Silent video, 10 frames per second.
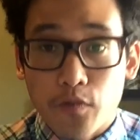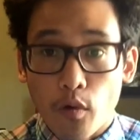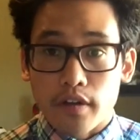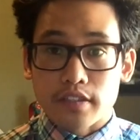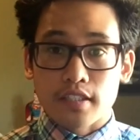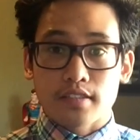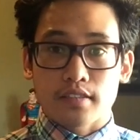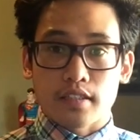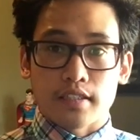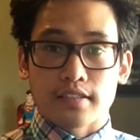forward
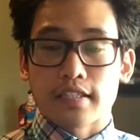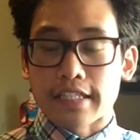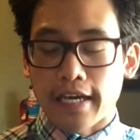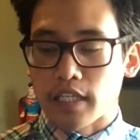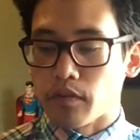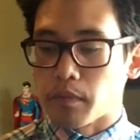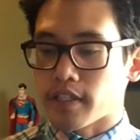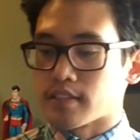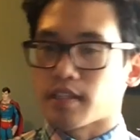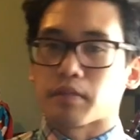just to the end of it
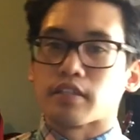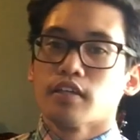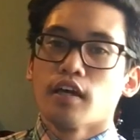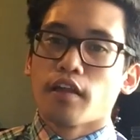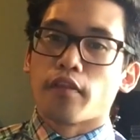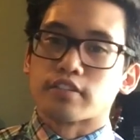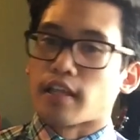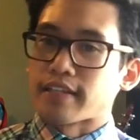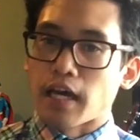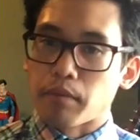because, I mean, there's a
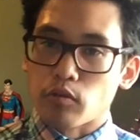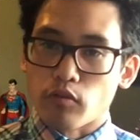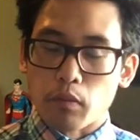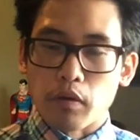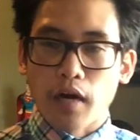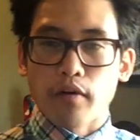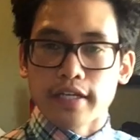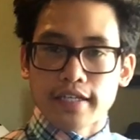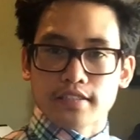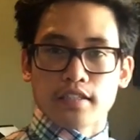lot that happened in World War, but I want to
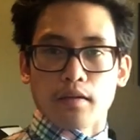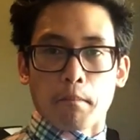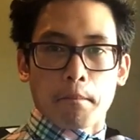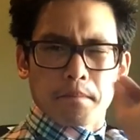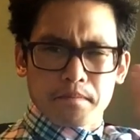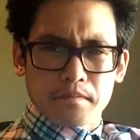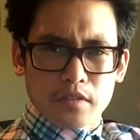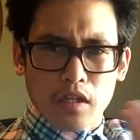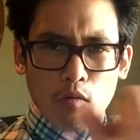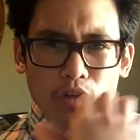get to
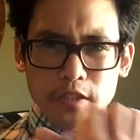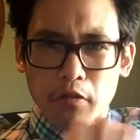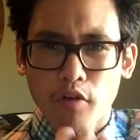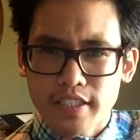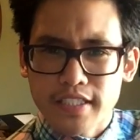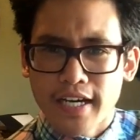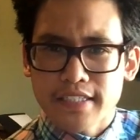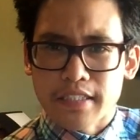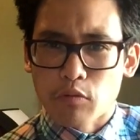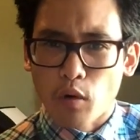what your question
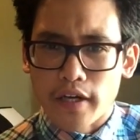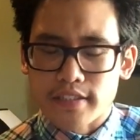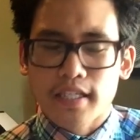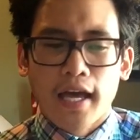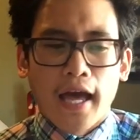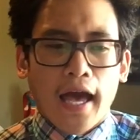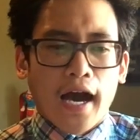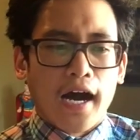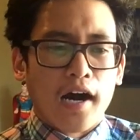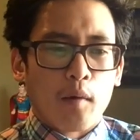actually was.
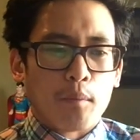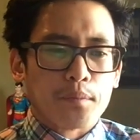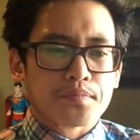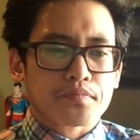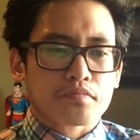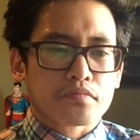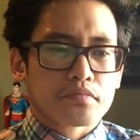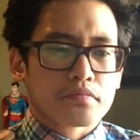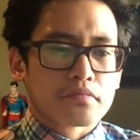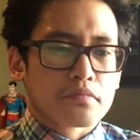But
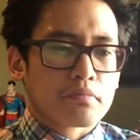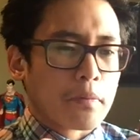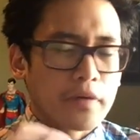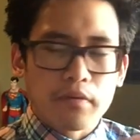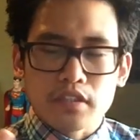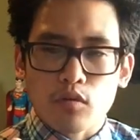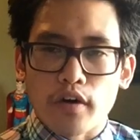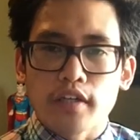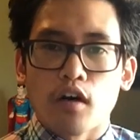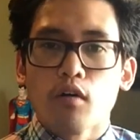pretty much in the
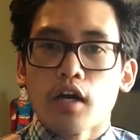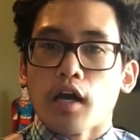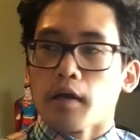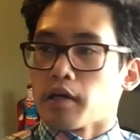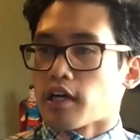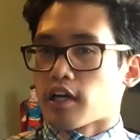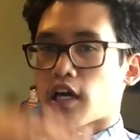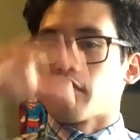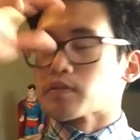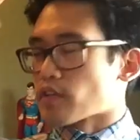war, you know,
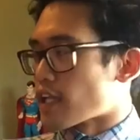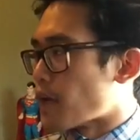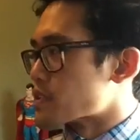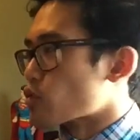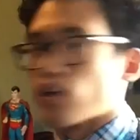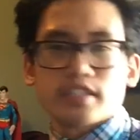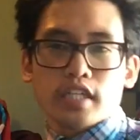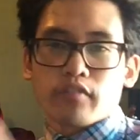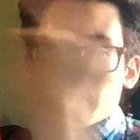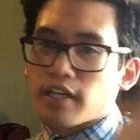governments were collapsing, Russian
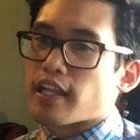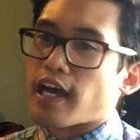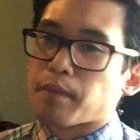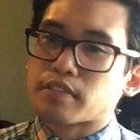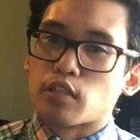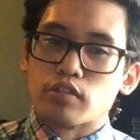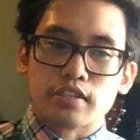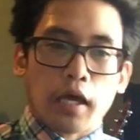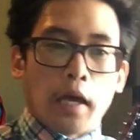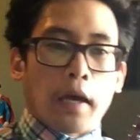government collapsed, there
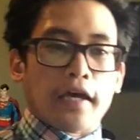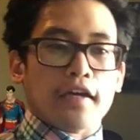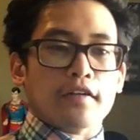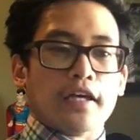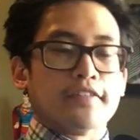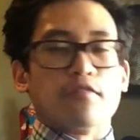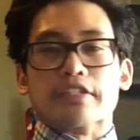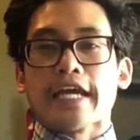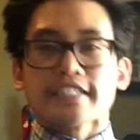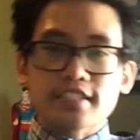were
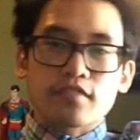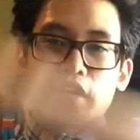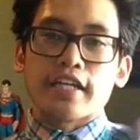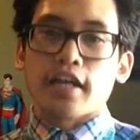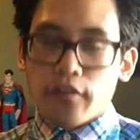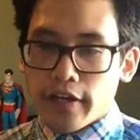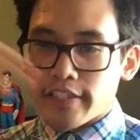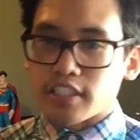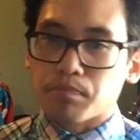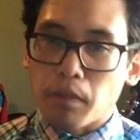nations invading other
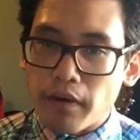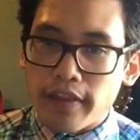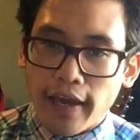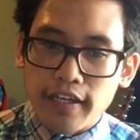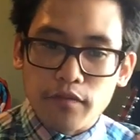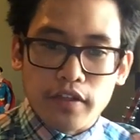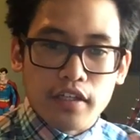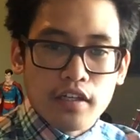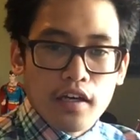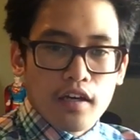nations, but by the end of it,